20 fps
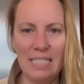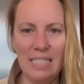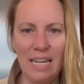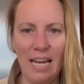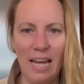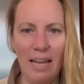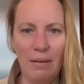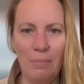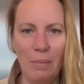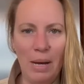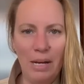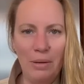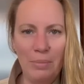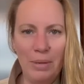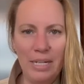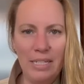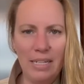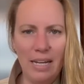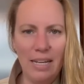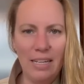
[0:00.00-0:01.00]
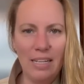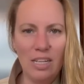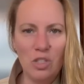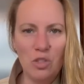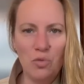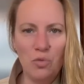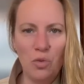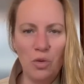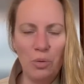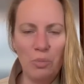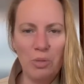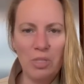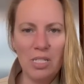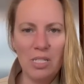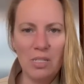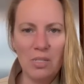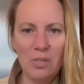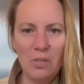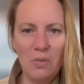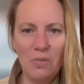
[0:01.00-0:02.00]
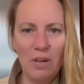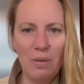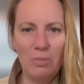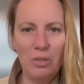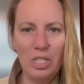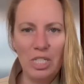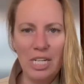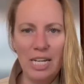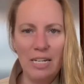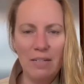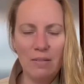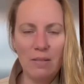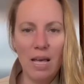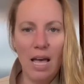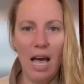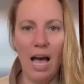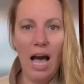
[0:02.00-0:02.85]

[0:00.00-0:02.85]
that magma dike has formed since November 10th,